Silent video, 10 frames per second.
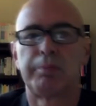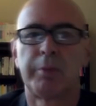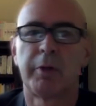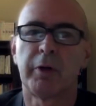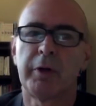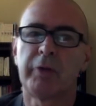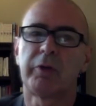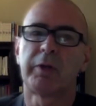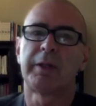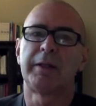There
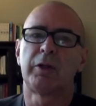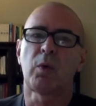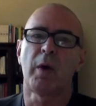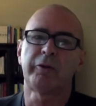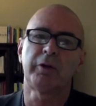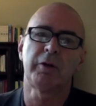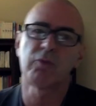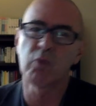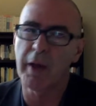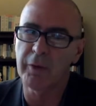is the question
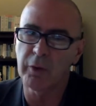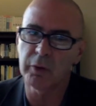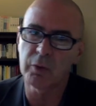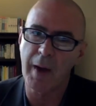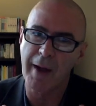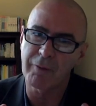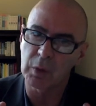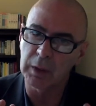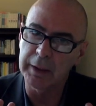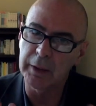of whether you have
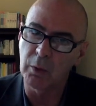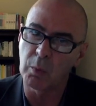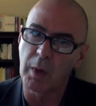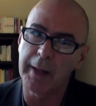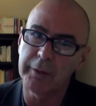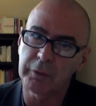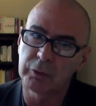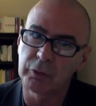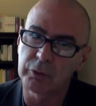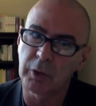a legal right
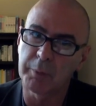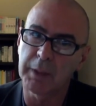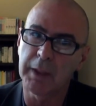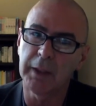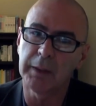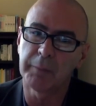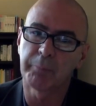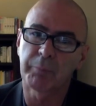to something